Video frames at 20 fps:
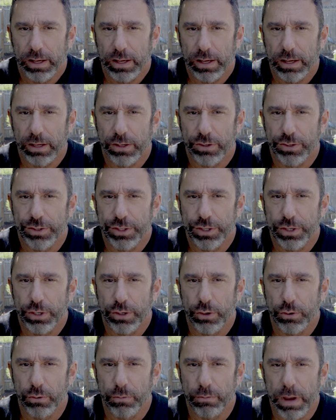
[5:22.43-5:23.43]
is
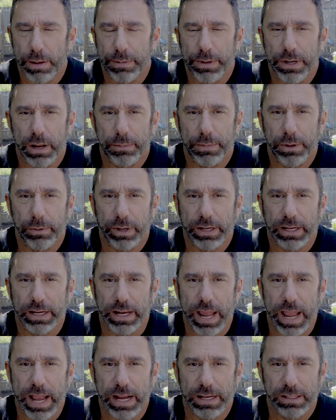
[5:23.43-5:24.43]
to maybe not be ready
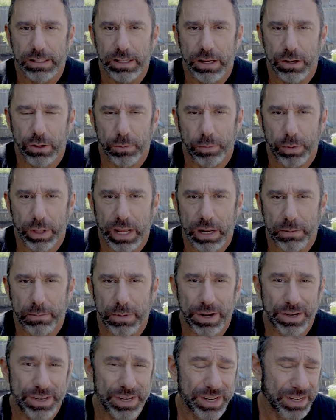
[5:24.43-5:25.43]
to execute a plan,
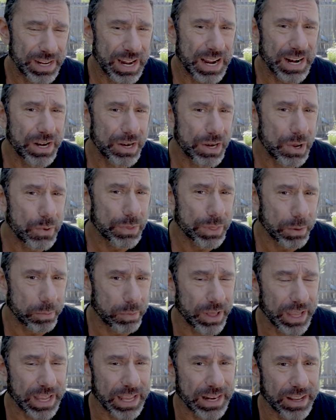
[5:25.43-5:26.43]
but to kind of know what the
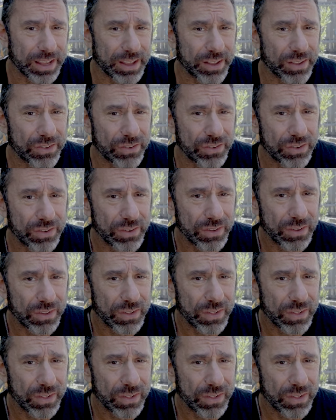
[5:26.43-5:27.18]
plan is.